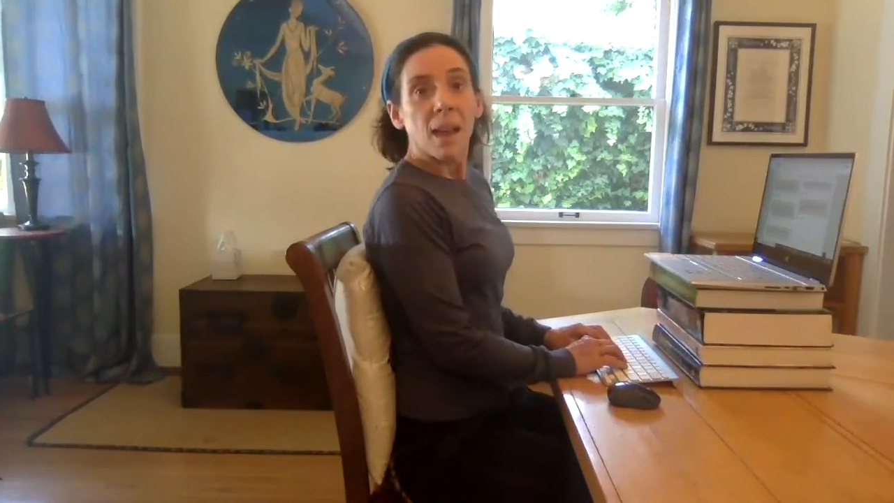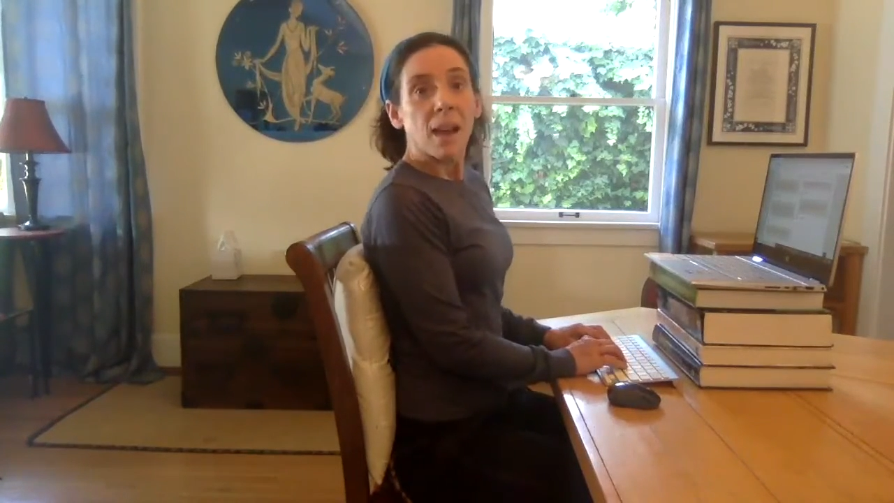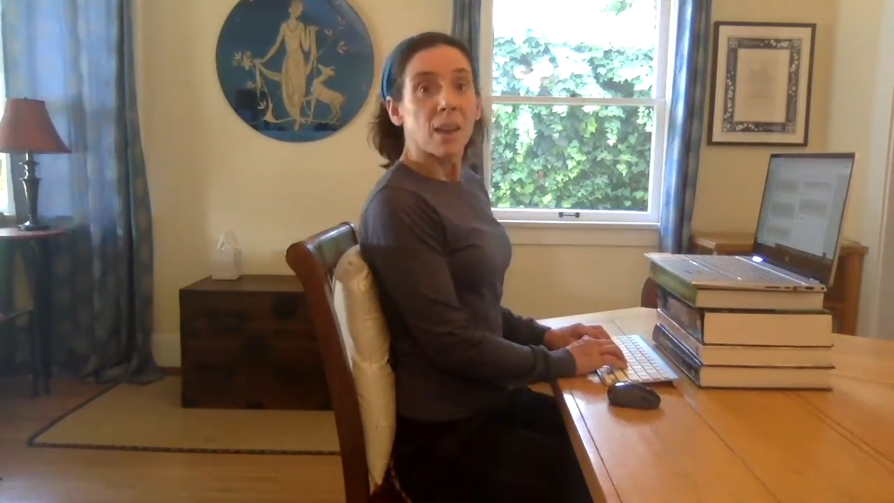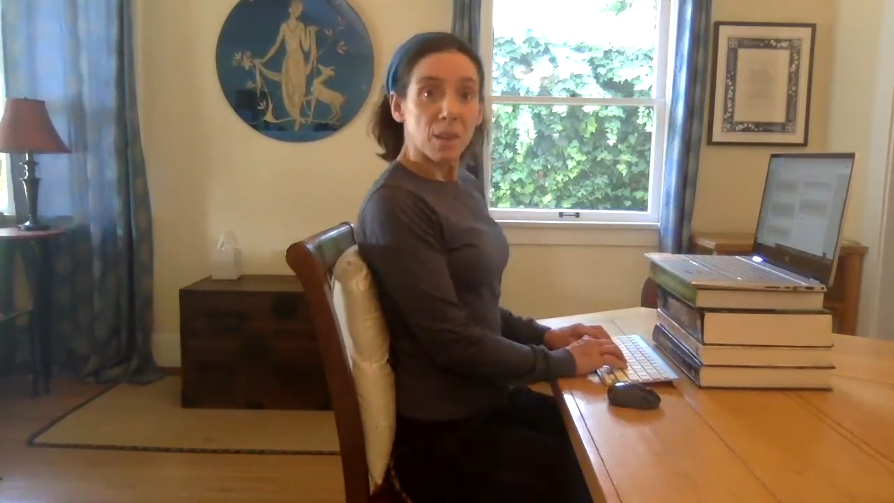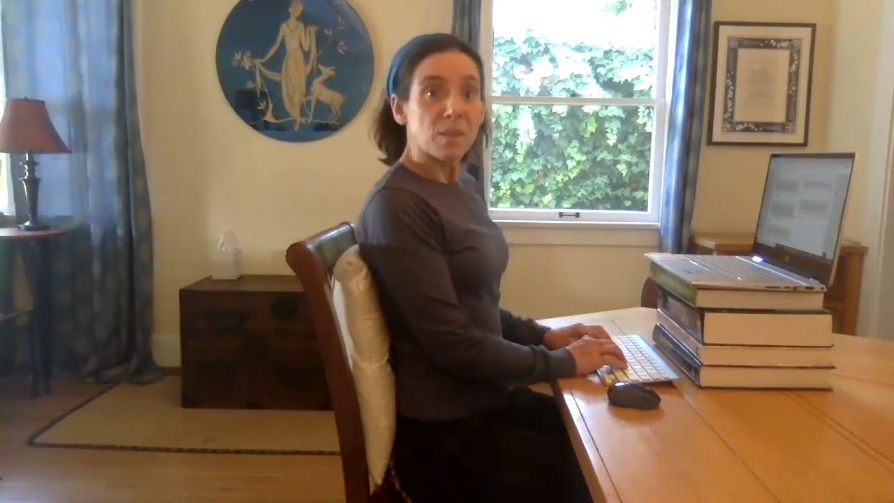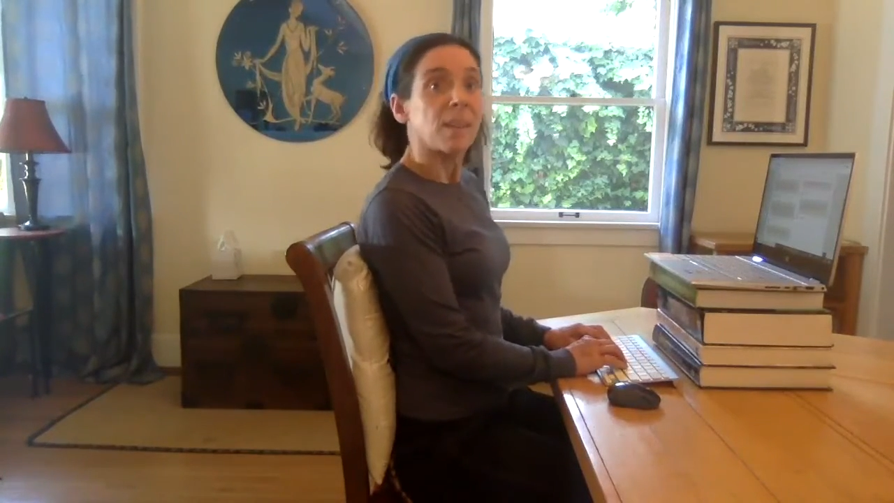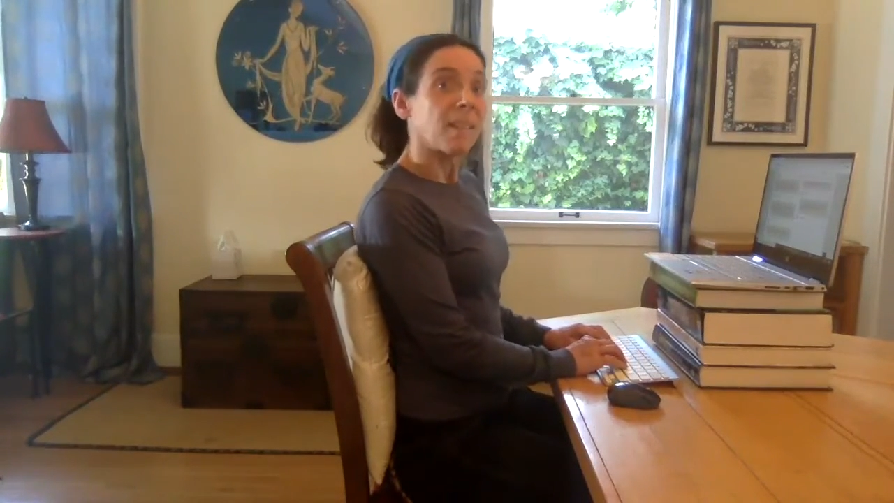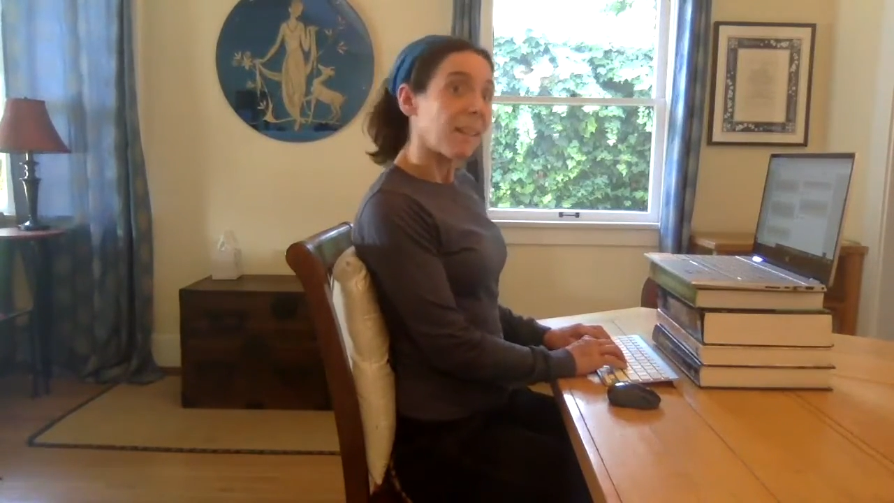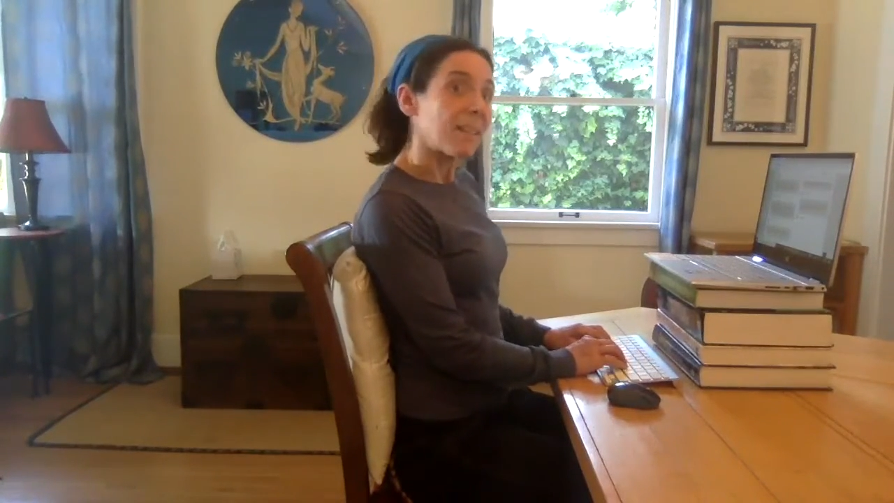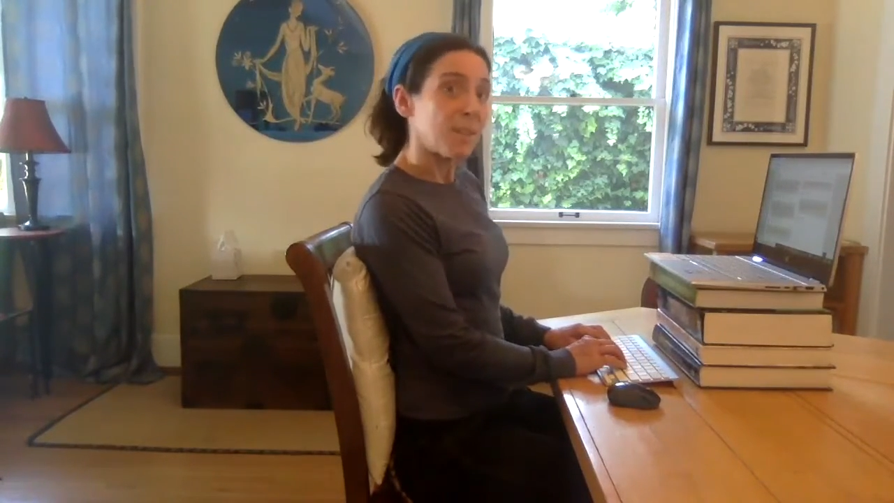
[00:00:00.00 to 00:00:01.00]
Another thing I
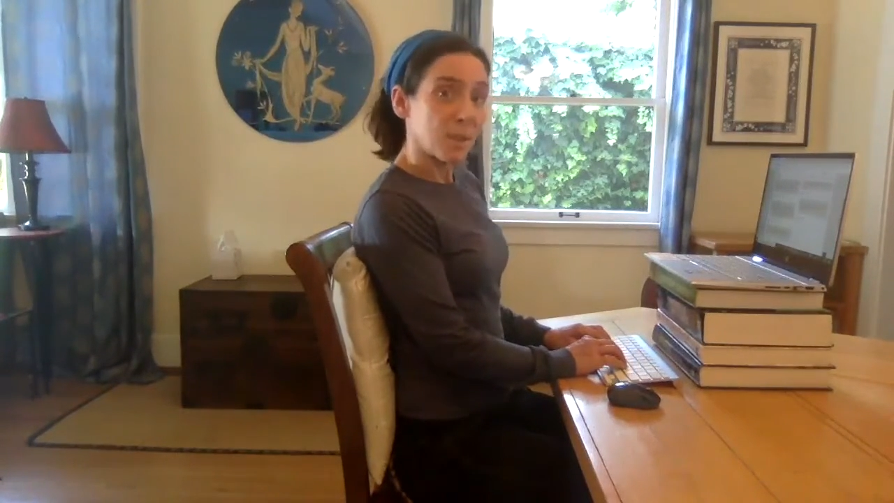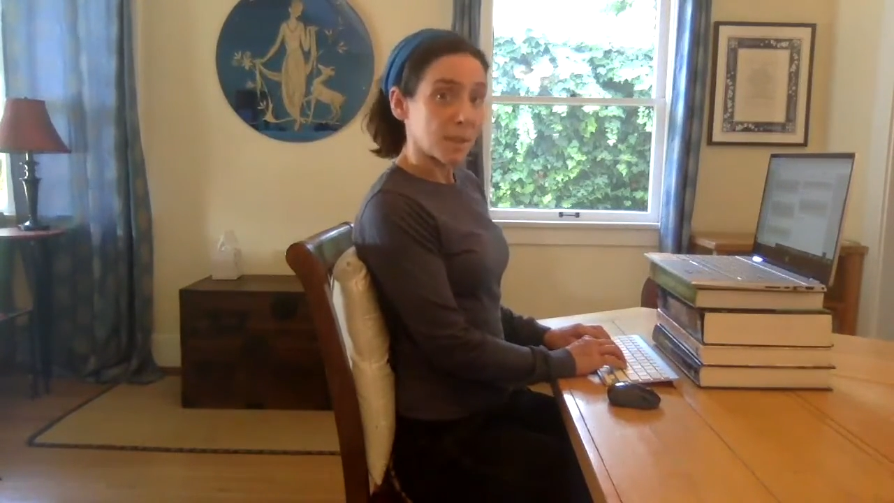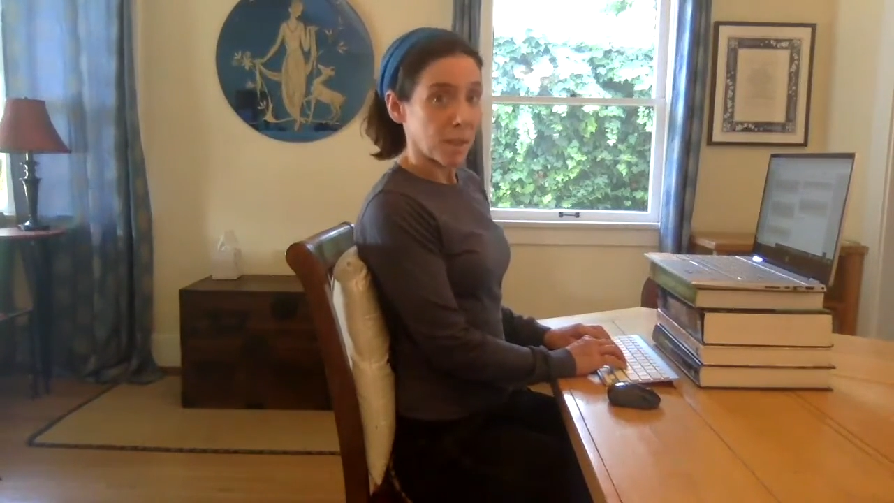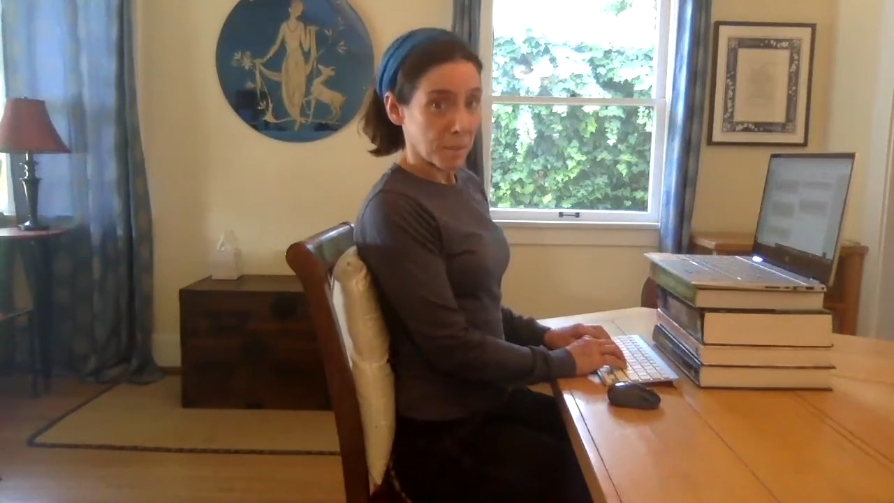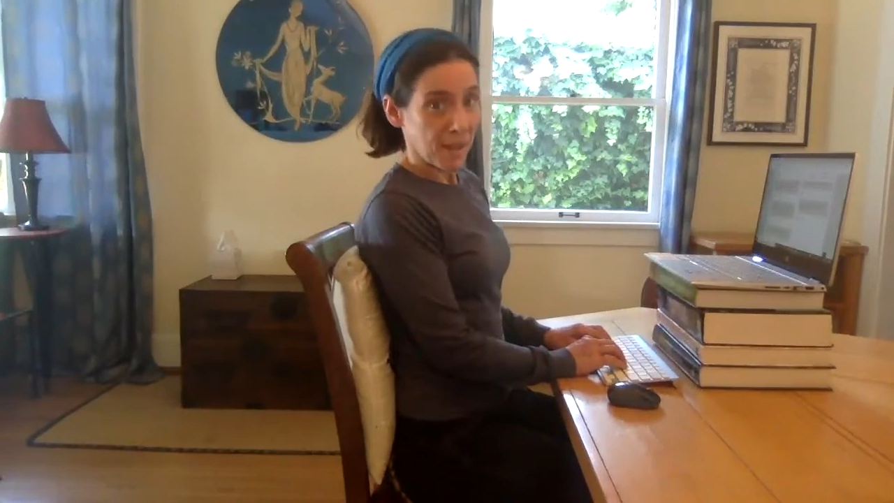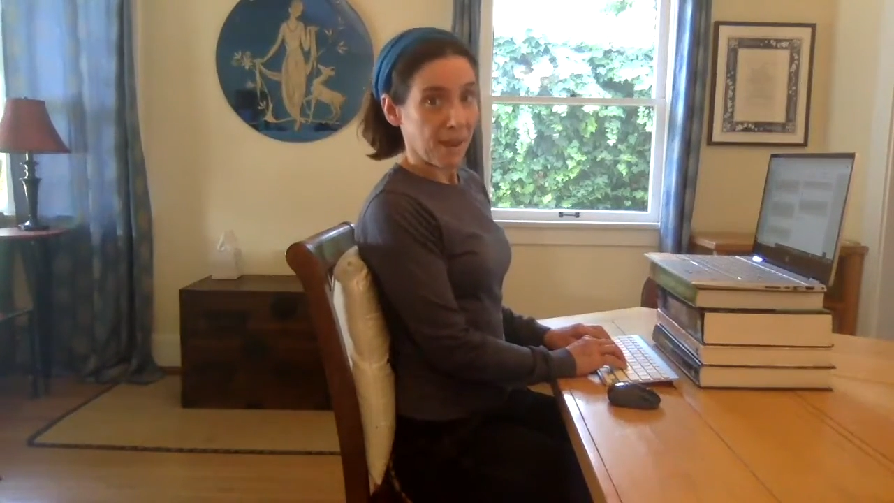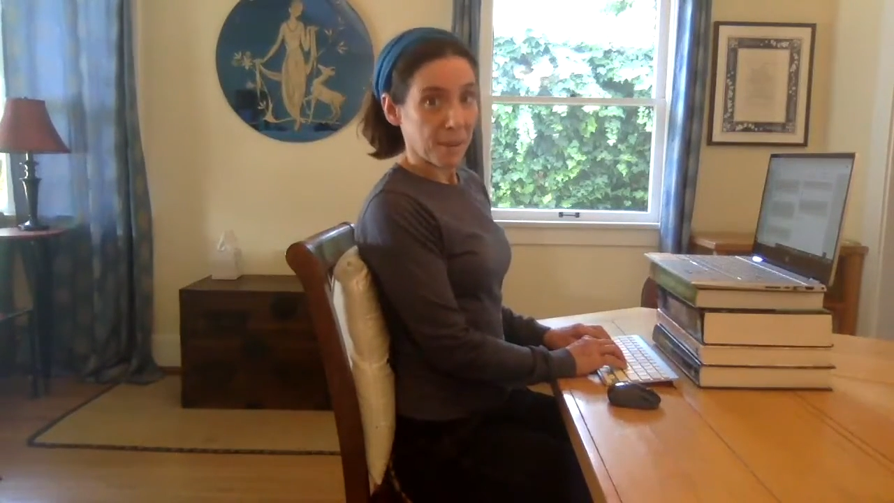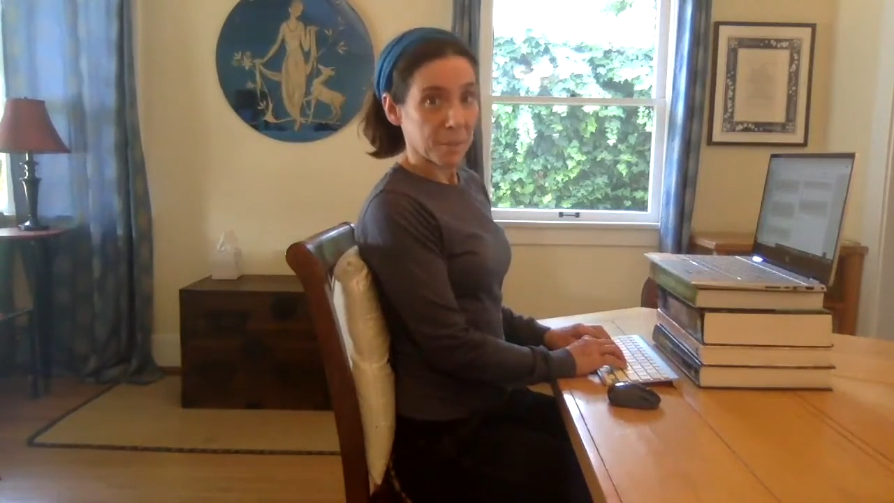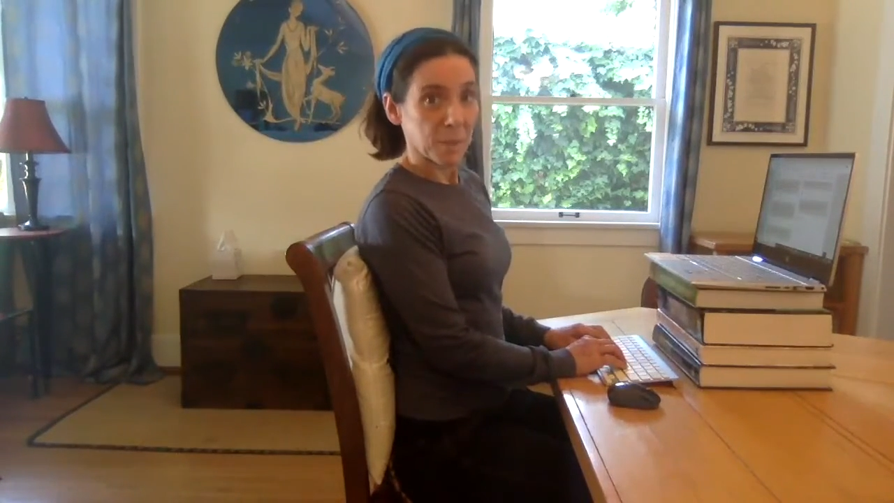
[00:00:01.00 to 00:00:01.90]
like to do sometimes